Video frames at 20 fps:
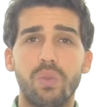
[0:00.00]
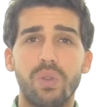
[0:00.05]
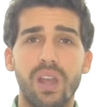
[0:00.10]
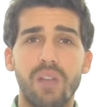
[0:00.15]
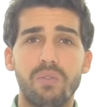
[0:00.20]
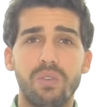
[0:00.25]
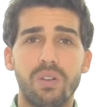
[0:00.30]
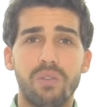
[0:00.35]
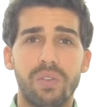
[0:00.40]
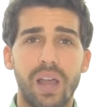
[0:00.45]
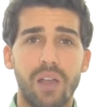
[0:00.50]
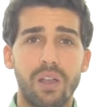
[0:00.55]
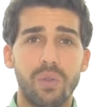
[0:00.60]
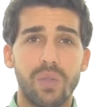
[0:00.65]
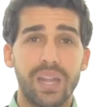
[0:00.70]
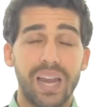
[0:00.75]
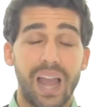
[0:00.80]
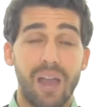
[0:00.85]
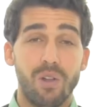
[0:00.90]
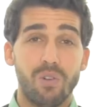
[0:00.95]
We never
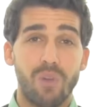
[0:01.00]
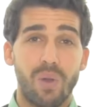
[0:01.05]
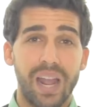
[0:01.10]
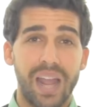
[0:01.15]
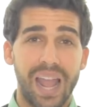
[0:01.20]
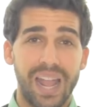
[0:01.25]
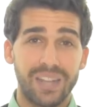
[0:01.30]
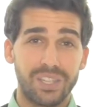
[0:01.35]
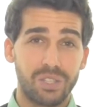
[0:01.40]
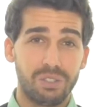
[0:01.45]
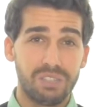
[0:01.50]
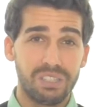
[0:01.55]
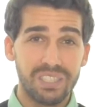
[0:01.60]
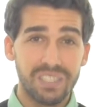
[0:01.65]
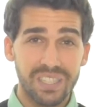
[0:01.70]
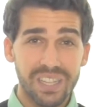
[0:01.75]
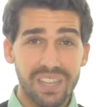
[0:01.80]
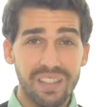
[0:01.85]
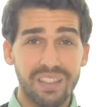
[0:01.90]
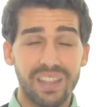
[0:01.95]
evaluate, how do I actually
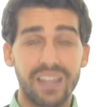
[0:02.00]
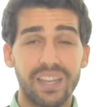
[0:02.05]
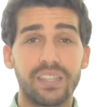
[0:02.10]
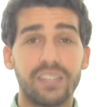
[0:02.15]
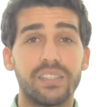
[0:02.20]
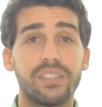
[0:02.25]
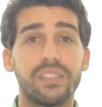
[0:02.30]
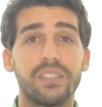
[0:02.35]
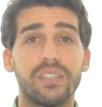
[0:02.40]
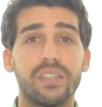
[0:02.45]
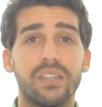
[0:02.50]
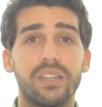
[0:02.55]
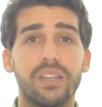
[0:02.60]
see things?